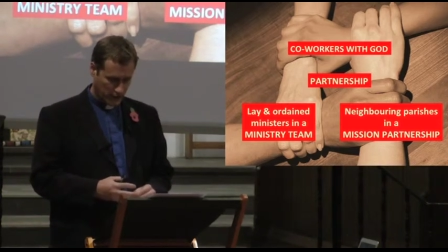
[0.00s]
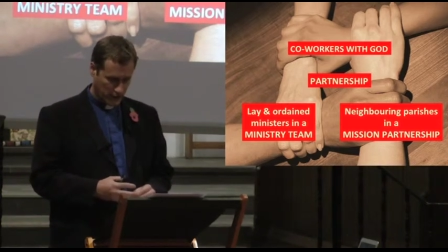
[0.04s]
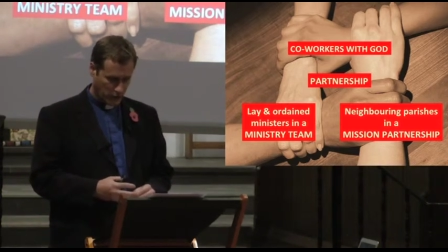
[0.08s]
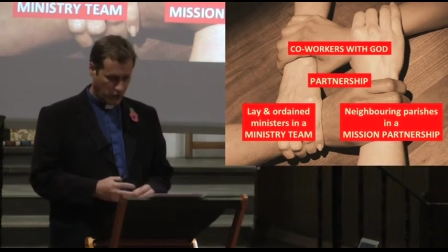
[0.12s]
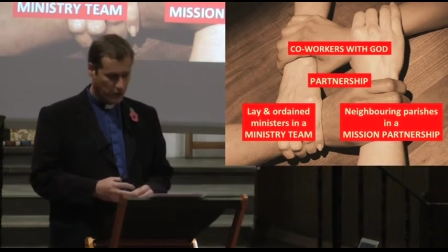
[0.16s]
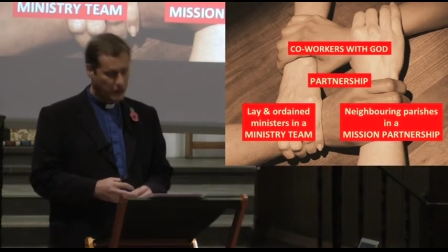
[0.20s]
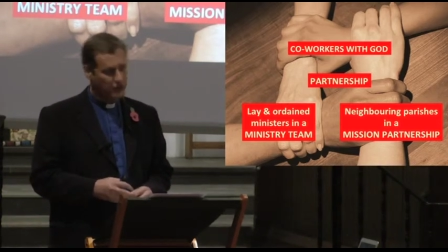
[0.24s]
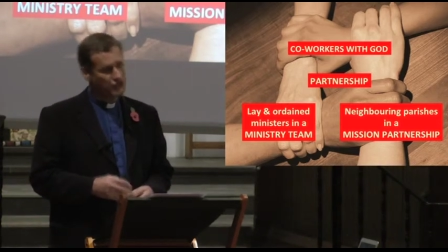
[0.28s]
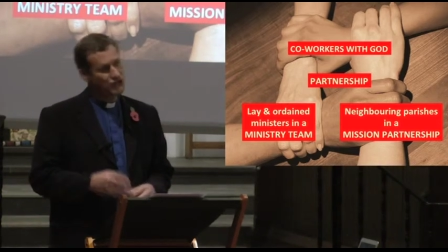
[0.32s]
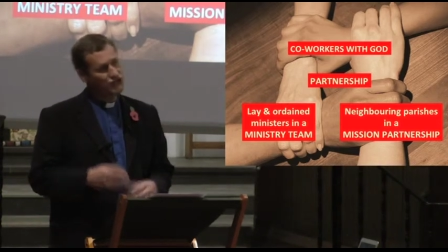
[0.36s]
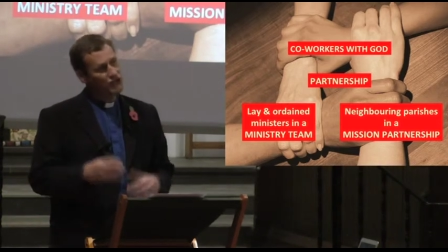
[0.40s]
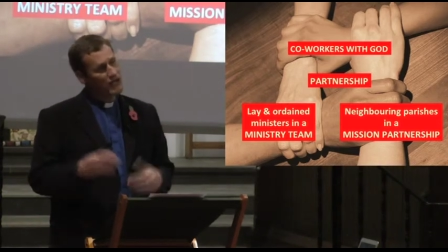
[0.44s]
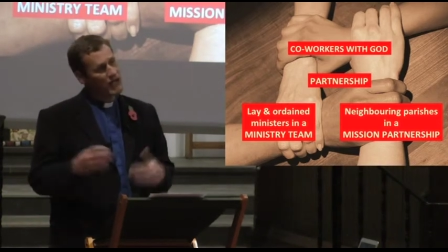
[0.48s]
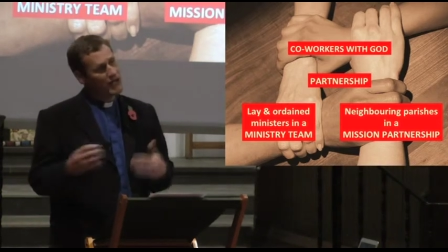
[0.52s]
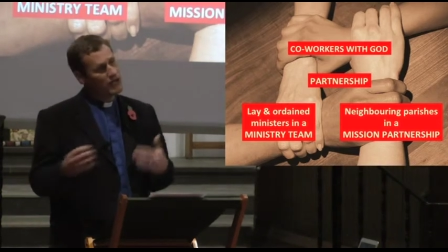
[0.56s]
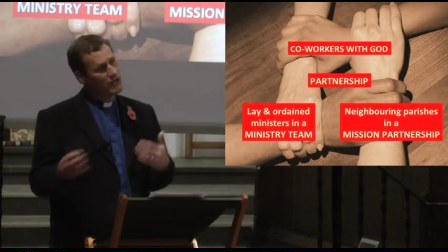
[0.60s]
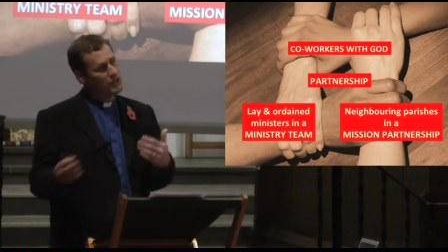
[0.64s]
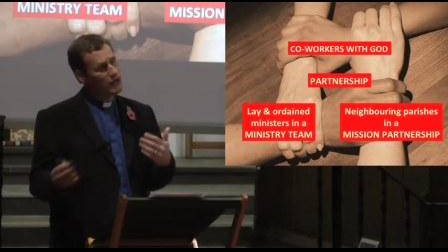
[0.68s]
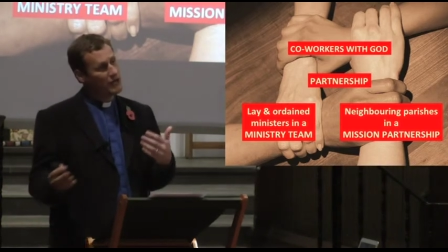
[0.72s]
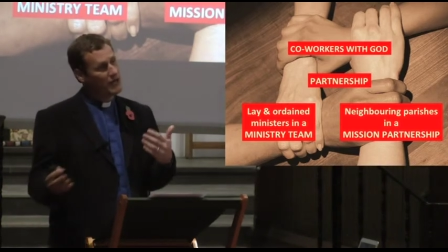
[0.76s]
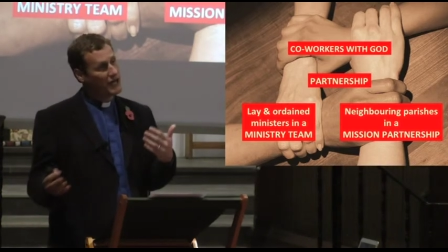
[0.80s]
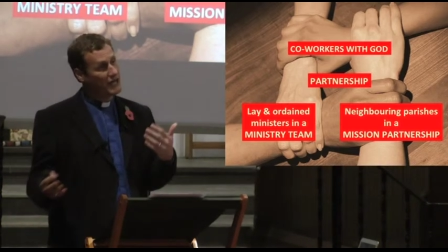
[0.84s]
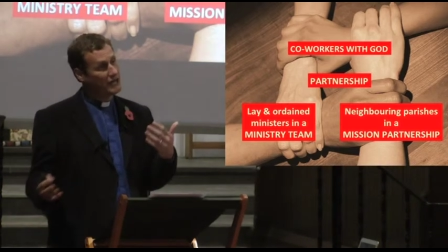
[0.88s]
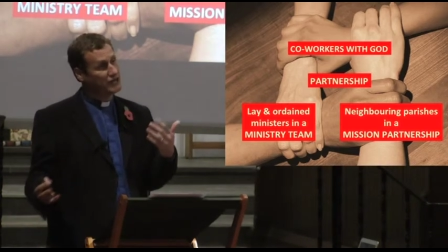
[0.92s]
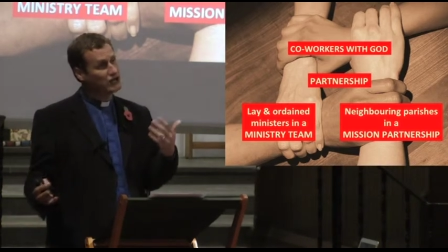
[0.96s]
with a
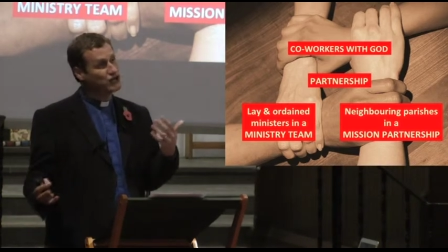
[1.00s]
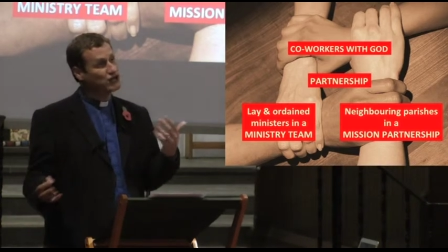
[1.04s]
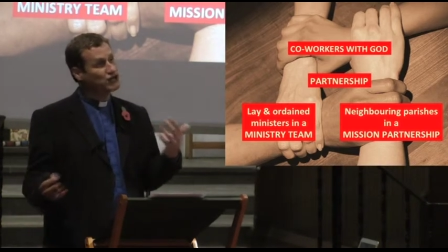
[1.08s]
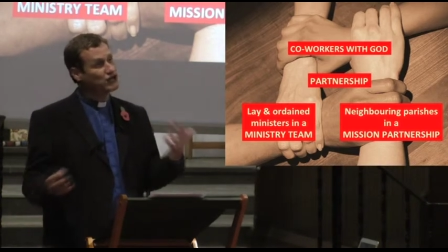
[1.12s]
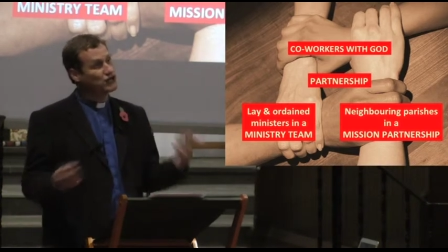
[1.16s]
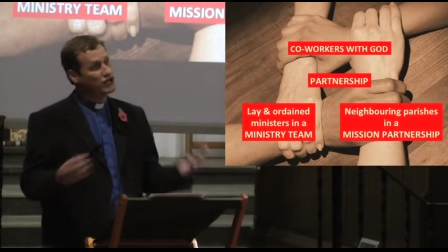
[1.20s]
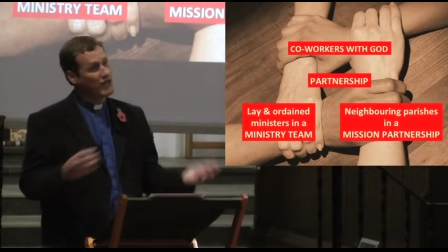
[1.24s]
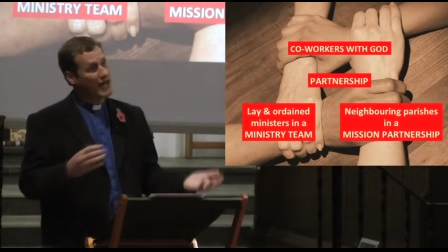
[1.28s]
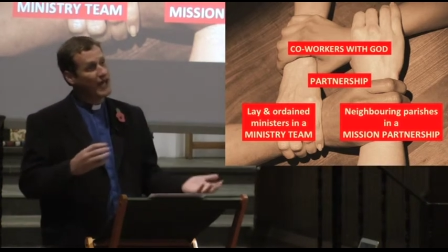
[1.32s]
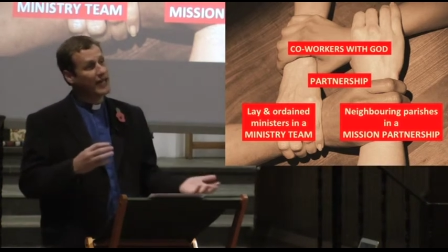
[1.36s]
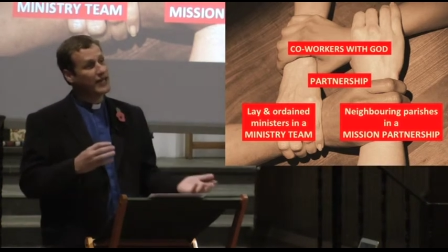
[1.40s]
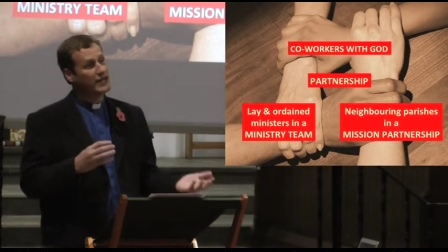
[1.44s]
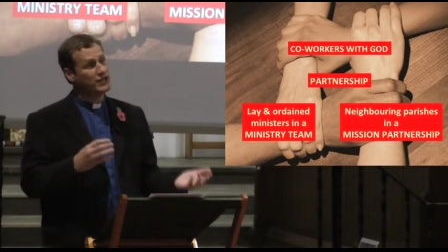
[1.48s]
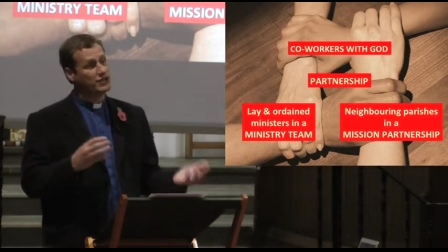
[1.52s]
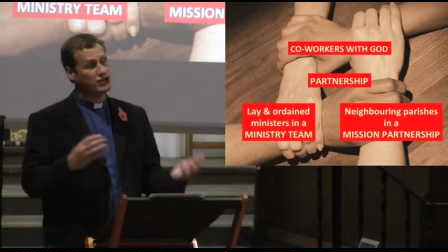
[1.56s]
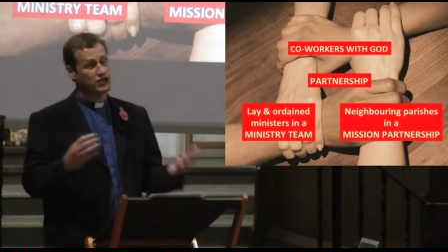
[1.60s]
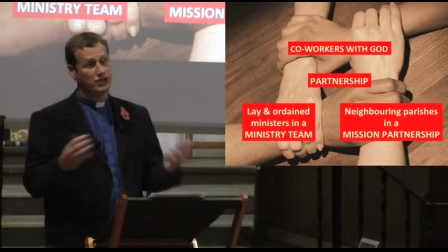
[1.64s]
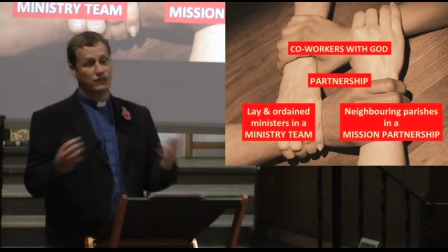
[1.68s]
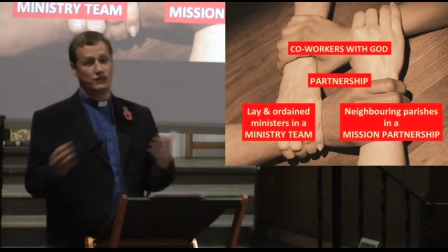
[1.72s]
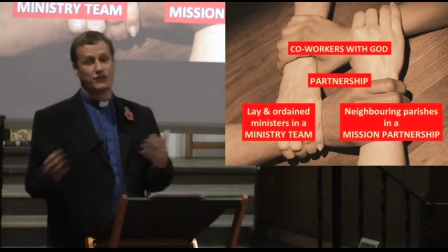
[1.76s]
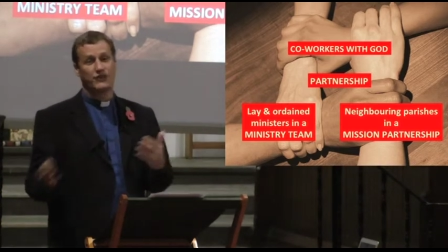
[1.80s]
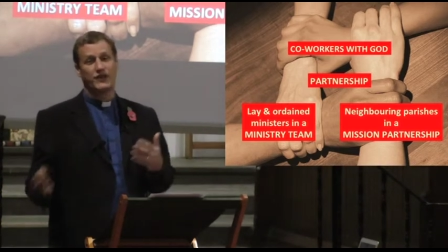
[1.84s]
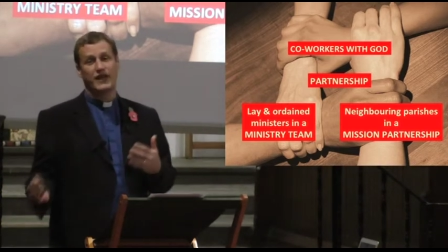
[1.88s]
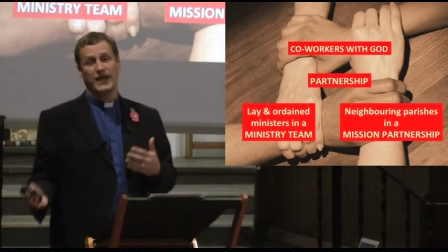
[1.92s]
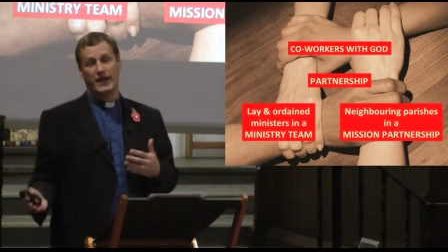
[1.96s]
genuine exchange
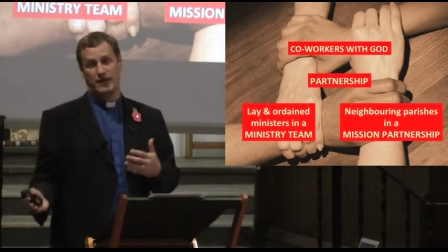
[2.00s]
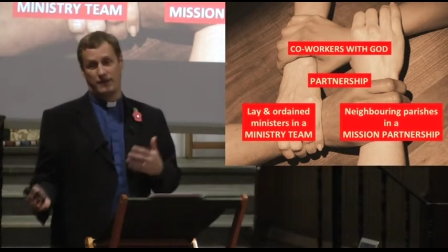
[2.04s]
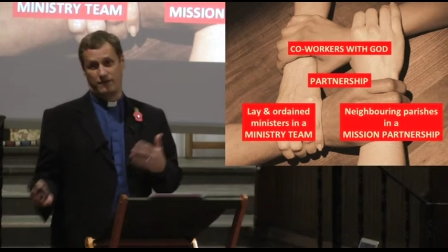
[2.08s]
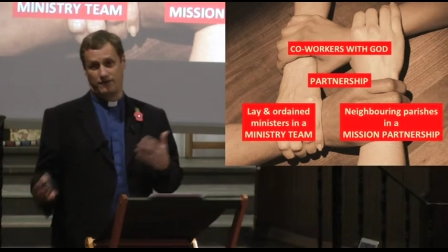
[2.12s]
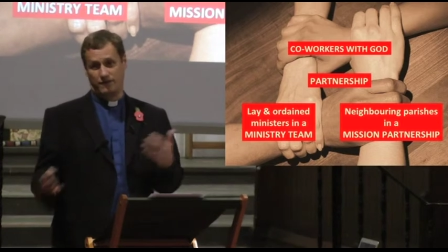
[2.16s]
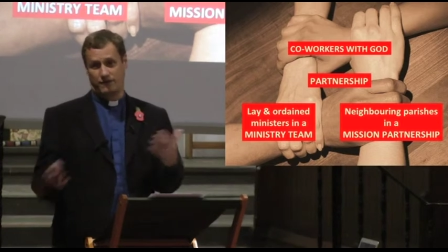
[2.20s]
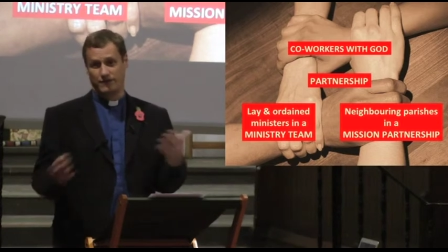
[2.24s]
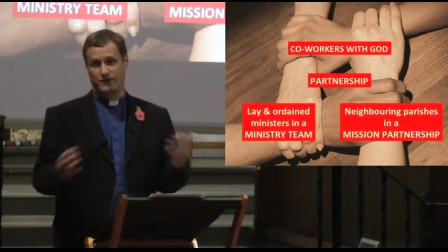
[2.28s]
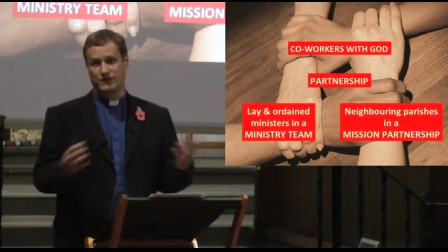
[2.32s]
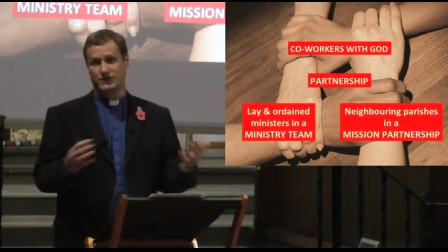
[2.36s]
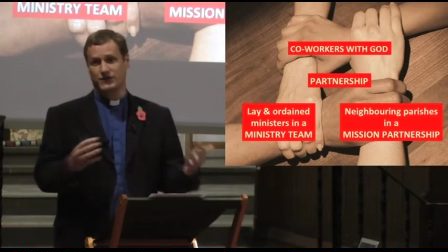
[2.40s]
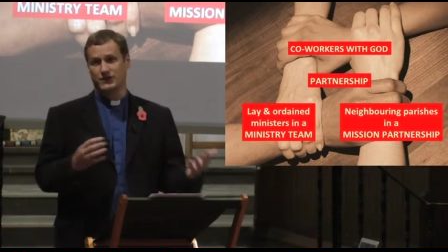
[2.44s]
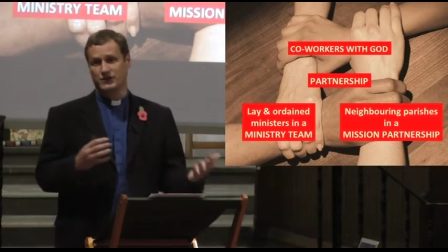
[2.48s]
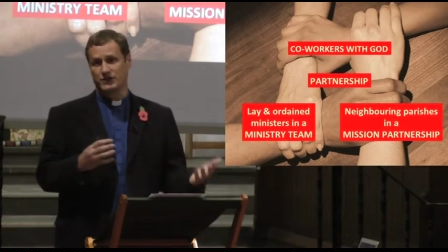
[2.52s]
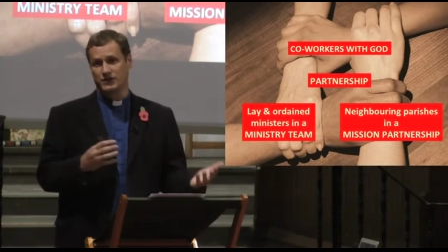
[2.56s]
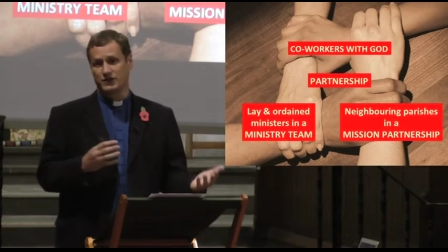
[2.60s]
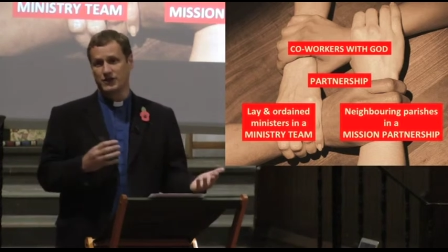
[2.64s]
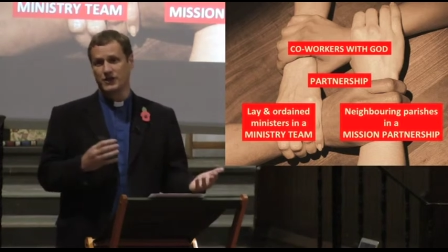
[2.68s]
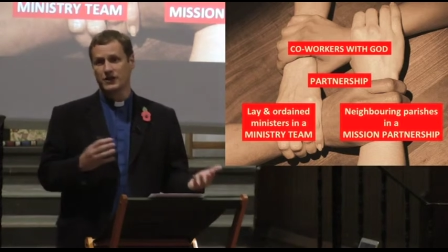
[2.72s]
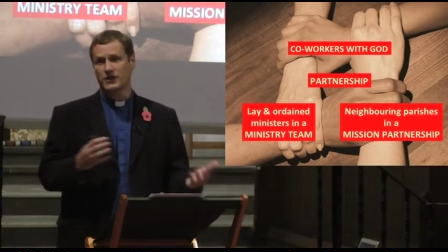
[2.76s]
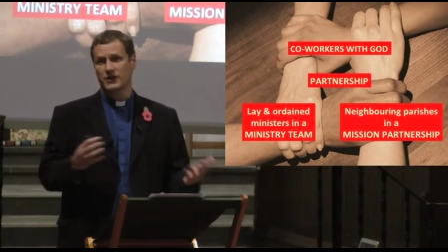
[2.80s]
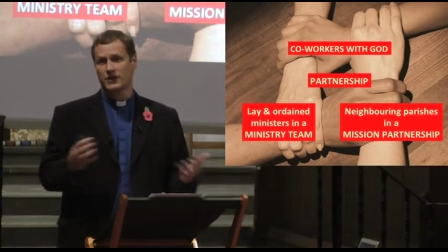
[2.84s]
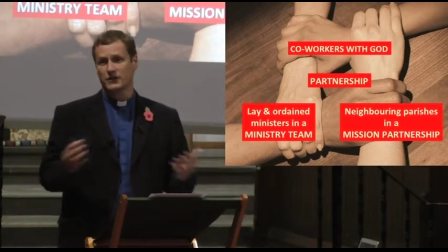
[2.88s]
of gifts